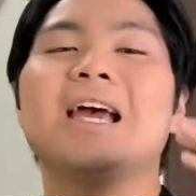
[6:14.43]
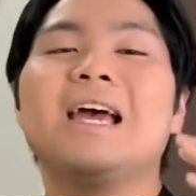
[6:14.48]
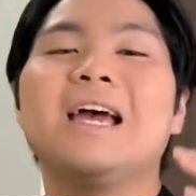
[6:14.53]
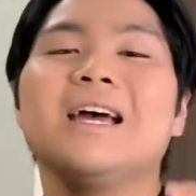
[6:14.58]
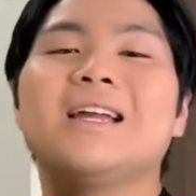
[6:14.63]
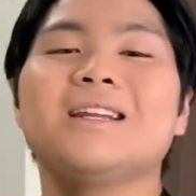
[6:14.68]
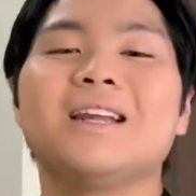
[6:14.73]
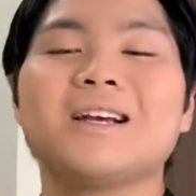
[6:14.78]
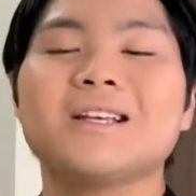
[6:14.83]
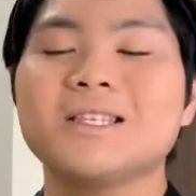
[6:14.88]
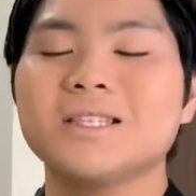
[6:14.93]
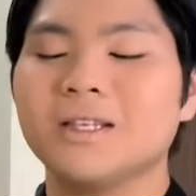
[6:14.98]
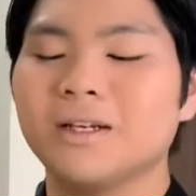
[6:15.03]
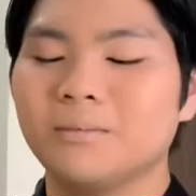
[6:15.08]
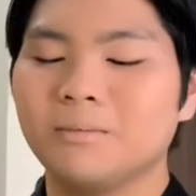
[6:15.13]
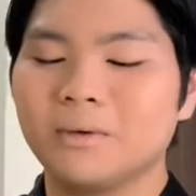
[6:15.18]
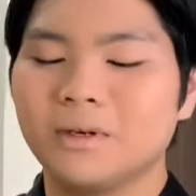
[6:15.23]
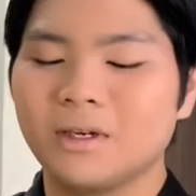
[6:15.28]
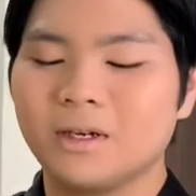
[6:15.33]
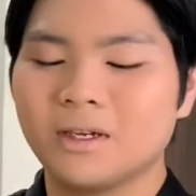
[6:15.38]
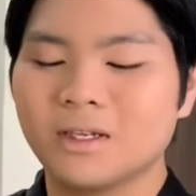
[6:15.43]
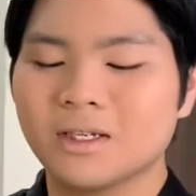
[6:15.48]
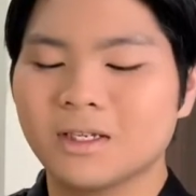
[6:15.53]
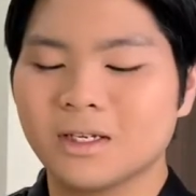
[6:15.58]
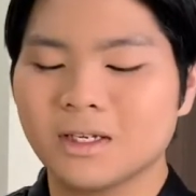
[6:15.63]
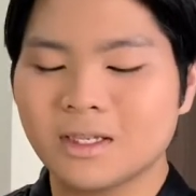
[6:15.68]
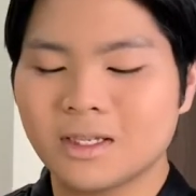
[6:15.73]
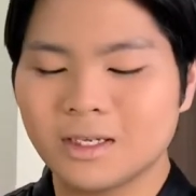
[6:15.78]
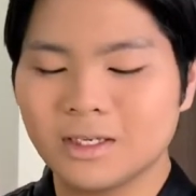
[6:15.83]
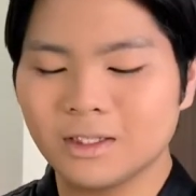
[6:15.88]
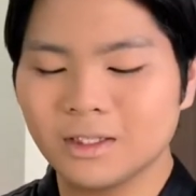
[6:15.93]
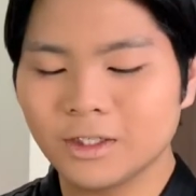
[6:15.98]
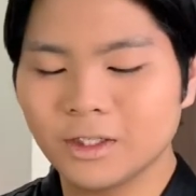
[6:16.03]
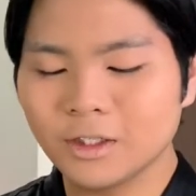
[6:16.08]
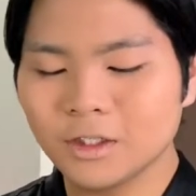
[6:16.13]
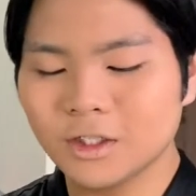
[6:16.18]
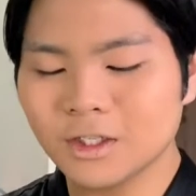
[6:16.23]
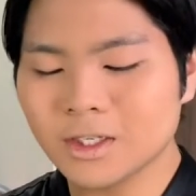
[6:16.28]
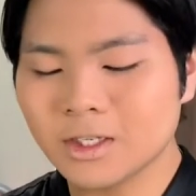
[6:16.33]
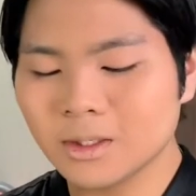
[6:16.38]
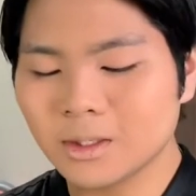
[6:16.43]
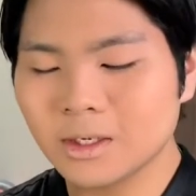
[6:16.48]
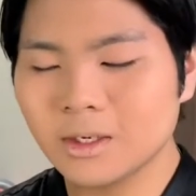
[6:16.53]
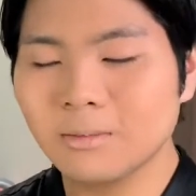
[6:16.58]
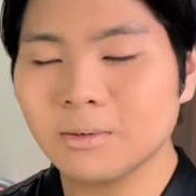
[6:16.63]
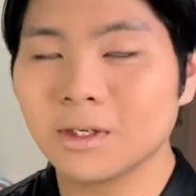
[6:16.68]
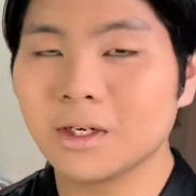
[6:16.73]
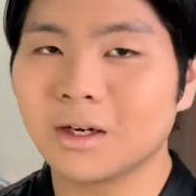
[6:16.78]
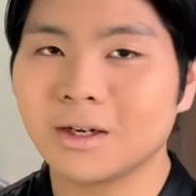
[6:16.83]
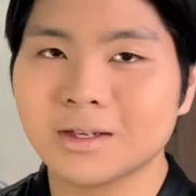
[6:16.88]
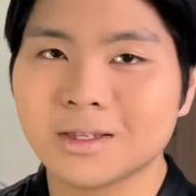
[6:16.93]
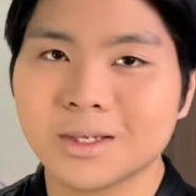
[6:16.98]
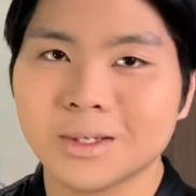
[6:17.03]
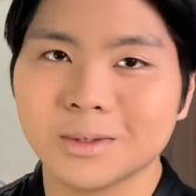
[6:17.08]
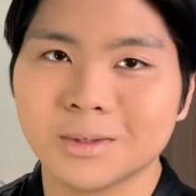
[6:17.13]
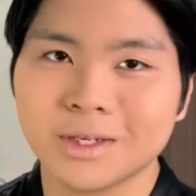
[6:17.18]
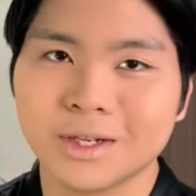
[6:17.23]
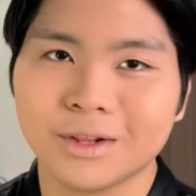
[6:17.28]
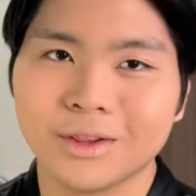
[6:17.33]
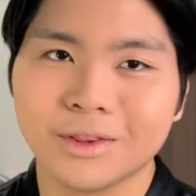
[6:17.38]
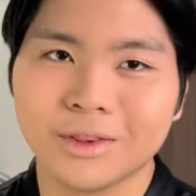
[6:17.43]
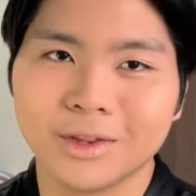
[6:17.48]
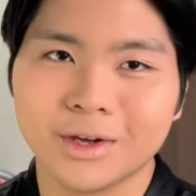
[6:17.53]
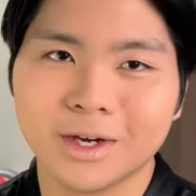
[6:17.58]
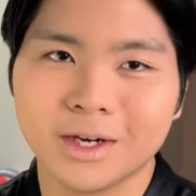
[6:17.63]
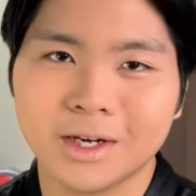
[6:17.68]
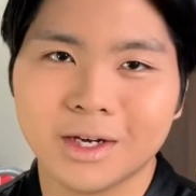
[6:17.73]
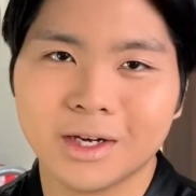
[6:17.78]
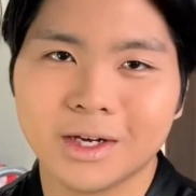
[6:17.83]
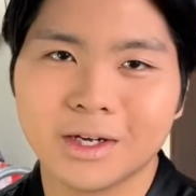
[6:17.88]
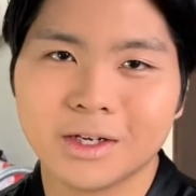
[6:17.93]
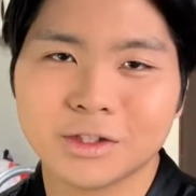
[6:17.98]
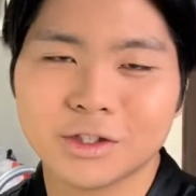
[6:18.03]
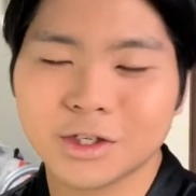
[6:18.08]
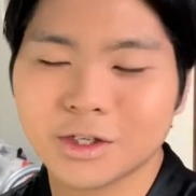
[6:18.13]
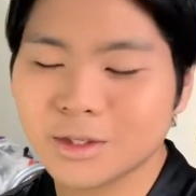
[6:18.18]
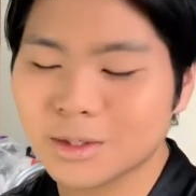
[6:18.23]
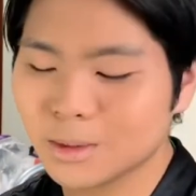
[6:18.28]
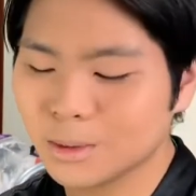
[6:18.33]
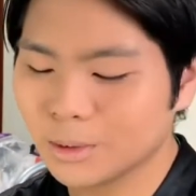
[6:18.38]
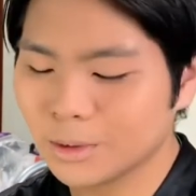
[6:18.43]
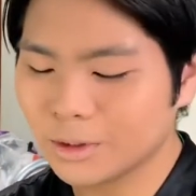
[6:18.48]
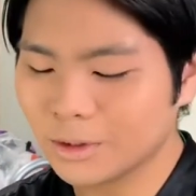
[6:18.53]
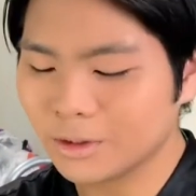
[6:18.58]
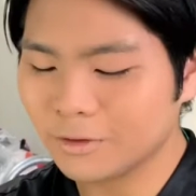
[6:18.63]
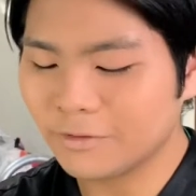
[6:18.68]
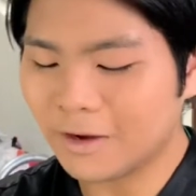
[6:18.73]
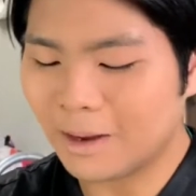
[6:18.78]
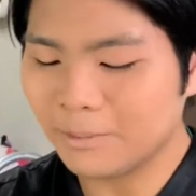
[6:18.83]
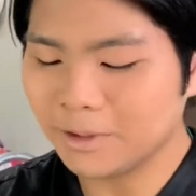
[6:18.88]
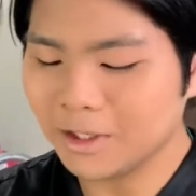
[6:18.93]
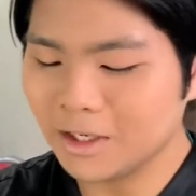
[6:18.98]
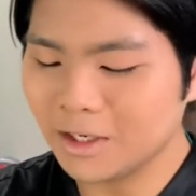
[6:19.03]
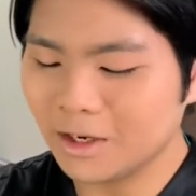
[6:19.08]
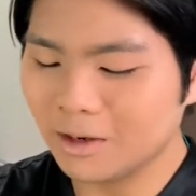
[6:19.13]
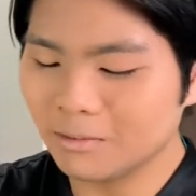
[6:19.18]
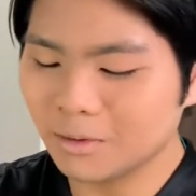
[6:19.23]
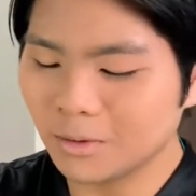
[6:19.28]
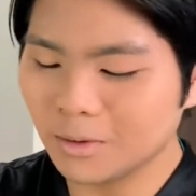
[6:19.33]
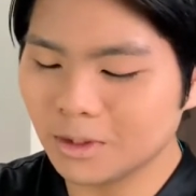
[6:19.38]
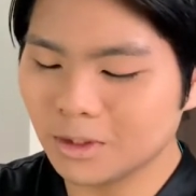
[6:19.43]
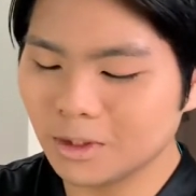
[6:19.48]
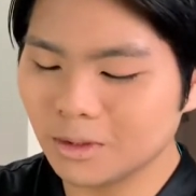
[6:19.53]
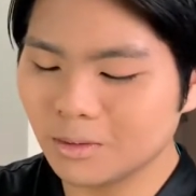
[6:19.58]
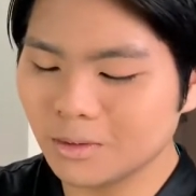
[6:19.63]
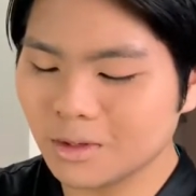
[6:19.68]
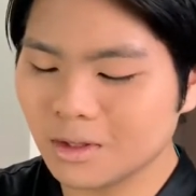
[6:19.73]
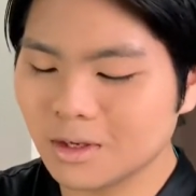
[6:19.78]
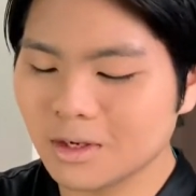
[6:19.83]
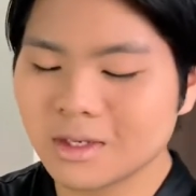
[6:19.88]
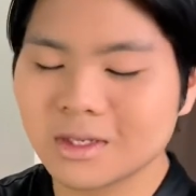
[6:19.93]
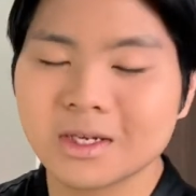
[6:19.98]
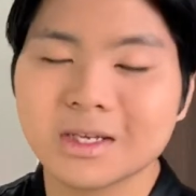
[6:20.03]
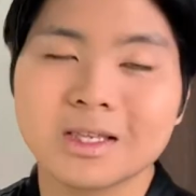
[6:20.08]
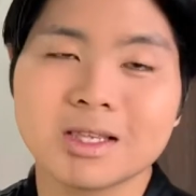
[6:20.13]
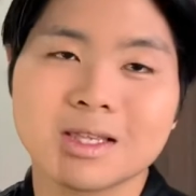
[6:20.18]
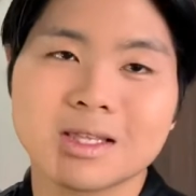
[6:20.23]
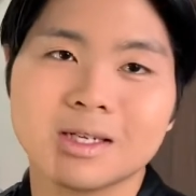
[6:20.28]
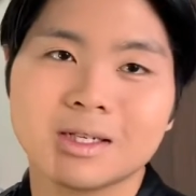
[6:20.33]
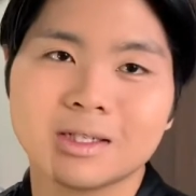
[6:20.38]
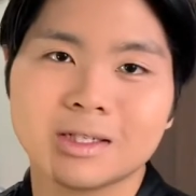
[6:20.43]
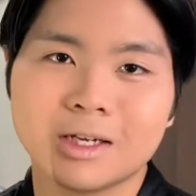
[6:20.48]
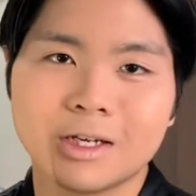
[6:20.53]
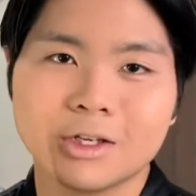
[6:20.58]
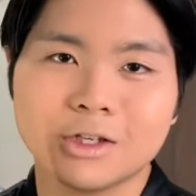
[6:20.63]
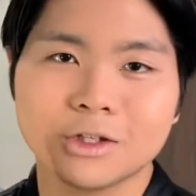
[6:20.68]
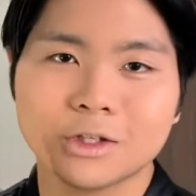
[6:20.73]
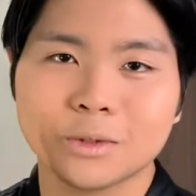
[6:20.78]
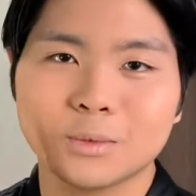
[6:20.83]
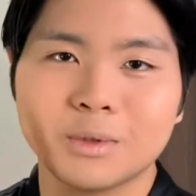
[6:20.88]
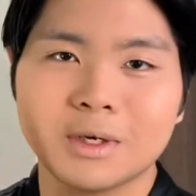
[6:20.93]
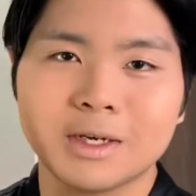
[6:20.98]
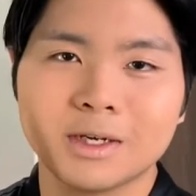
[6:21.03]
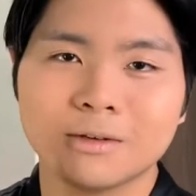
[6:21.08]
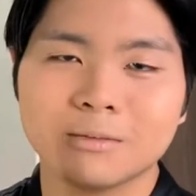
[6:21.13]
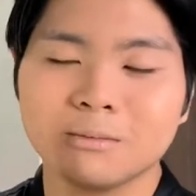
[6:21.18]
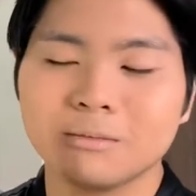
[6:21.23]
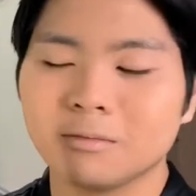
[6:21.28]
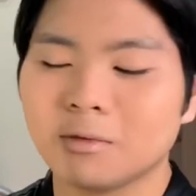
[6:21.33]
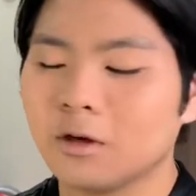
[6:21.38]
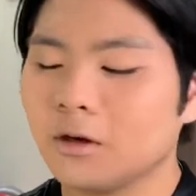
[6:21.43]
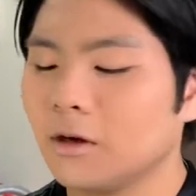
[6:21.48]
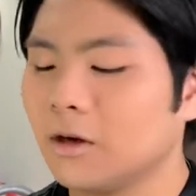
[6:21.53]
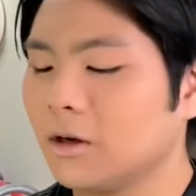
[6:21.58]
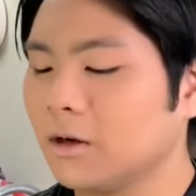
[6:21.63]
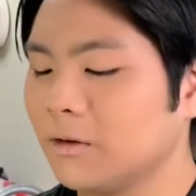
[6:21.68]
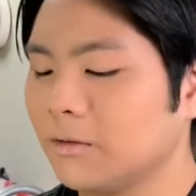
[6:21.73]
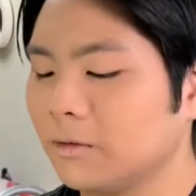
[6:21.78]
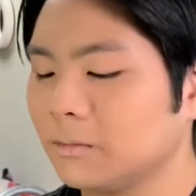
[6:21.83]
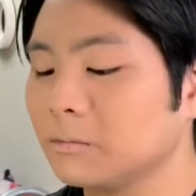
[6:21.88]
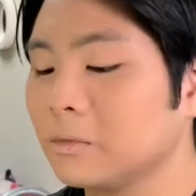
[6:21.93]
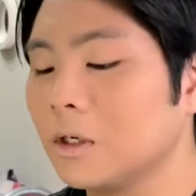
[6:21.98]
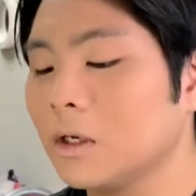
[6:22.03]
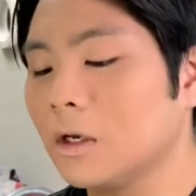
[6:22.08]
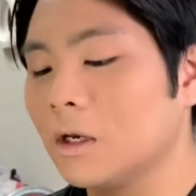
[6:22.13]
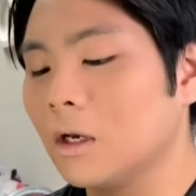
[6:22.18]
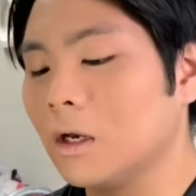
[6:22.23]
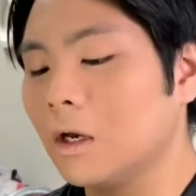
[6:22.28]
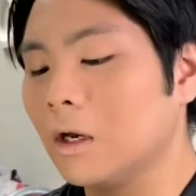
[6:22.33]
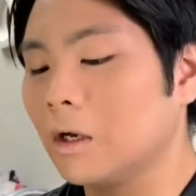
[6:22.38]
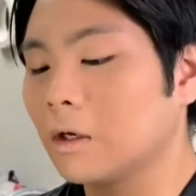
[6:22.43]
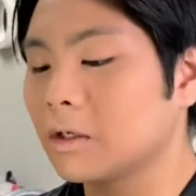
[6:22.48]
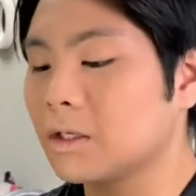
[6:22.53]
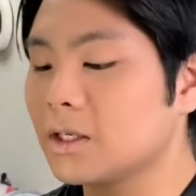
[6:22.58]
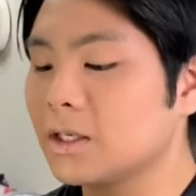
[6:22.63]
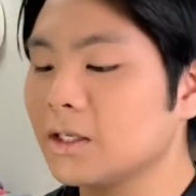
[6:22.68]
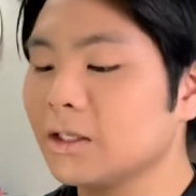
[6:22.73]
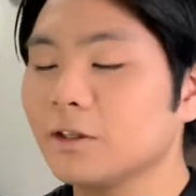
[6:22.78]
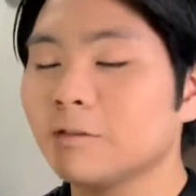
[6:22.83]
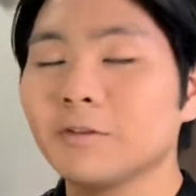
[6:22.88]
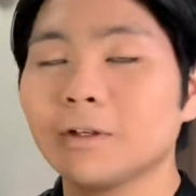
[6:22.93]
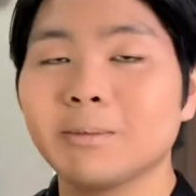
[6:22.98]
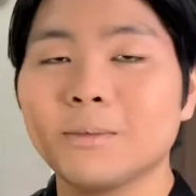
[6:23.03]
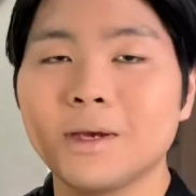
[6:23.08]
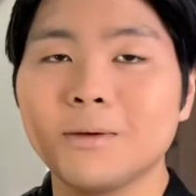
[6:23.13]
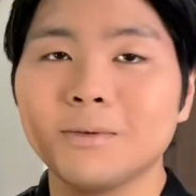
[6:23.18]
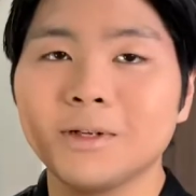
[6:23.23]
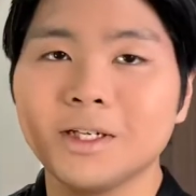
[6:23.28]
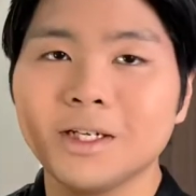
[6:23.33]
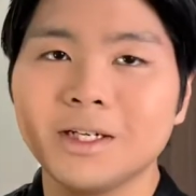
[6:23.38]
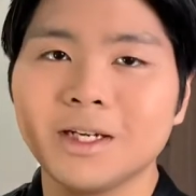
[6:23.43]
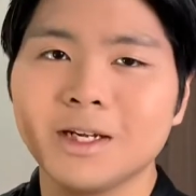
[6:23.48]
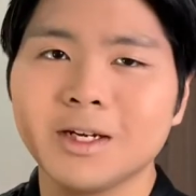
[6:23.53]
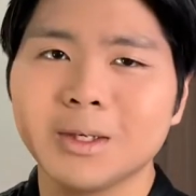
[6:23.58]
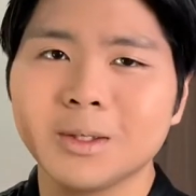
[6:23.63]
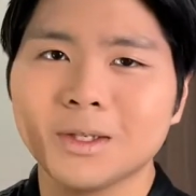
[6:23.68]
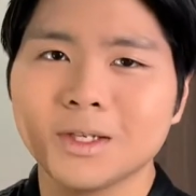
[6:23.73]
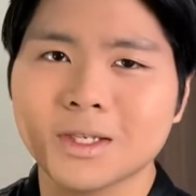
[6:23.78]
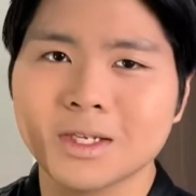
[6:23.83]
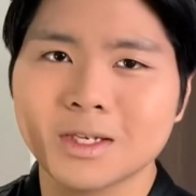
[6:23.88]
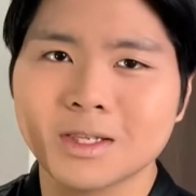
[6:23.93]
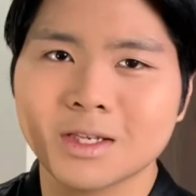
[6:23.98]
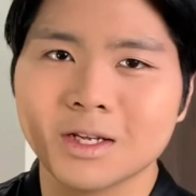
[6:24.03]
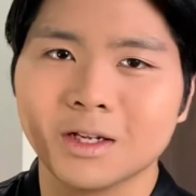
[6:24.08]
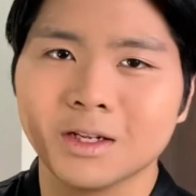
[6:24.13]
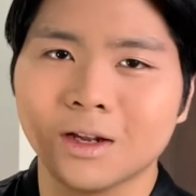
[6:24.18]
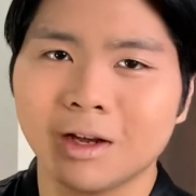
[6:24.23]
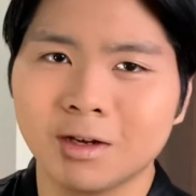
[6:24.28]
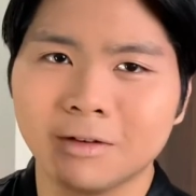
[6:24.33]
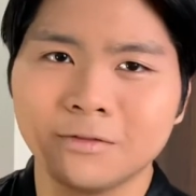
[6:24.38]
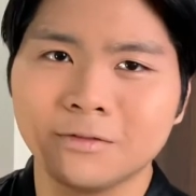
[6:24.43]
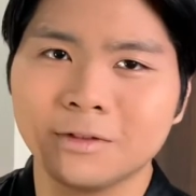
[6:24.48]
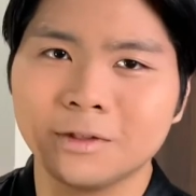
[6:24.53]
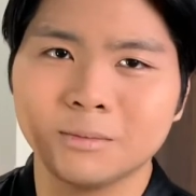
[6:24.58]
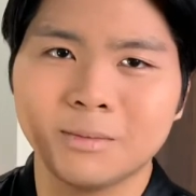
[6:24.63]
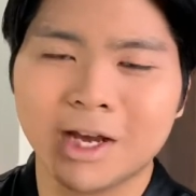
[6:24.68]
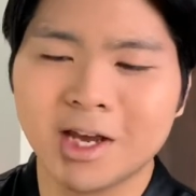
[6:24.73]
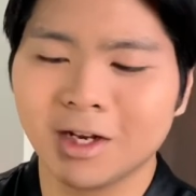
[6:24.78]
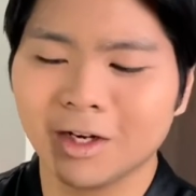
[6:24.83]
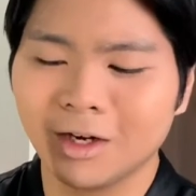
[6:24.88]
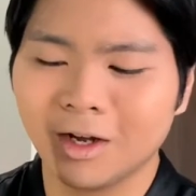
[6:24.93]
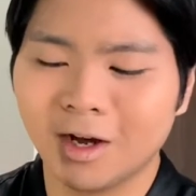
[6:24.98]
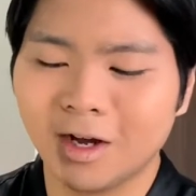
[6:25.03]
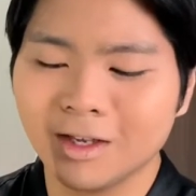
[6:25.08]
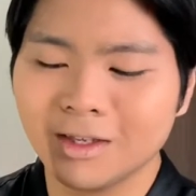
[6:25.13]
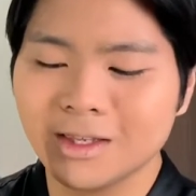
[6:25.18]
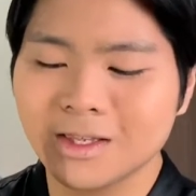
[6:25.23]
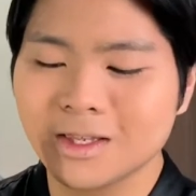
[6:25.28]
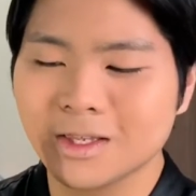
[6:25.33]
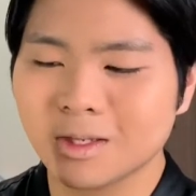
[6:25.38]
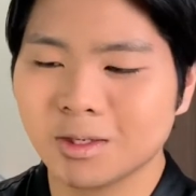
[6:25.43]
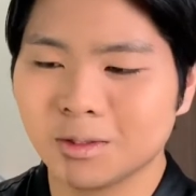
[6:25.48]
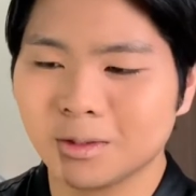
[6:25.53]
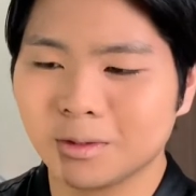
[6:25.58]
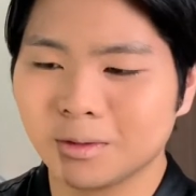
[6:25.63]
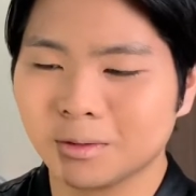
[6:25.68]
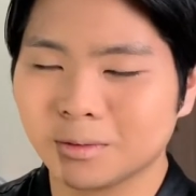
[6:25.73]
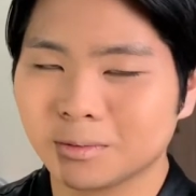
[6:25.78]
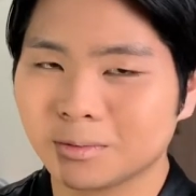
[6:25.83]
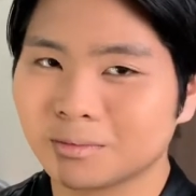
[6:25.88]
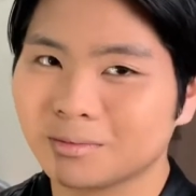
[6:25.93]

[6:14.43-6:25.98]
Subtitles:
Next up is concealer. Just to keep it also in the drugstore family, I'm going to use this Instant Age Rewind concealer from Maybelline. I know this is loved by a lot, so